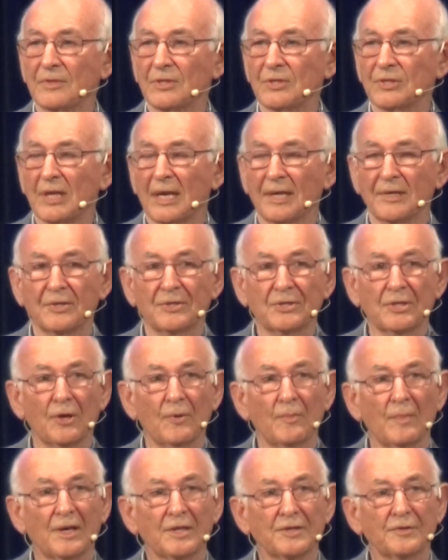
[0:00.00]
we just have
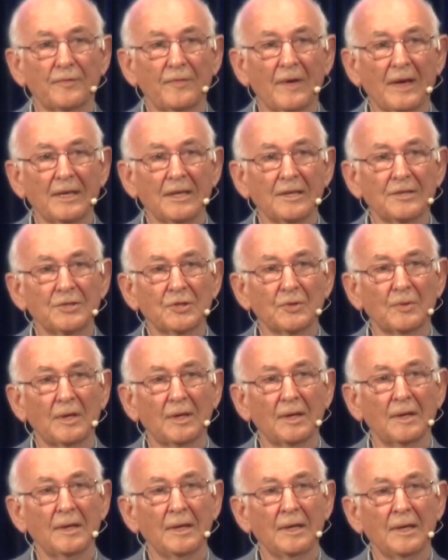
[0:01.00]
so much fed into
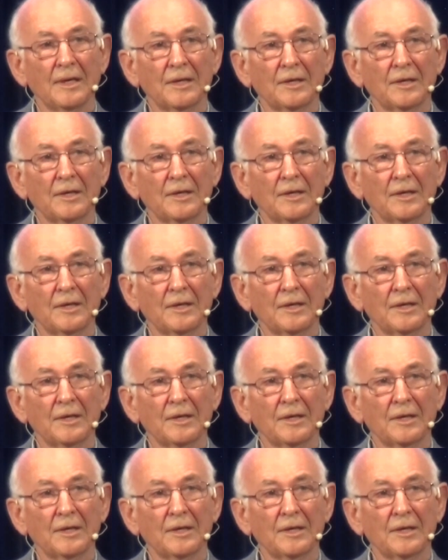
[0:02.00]
our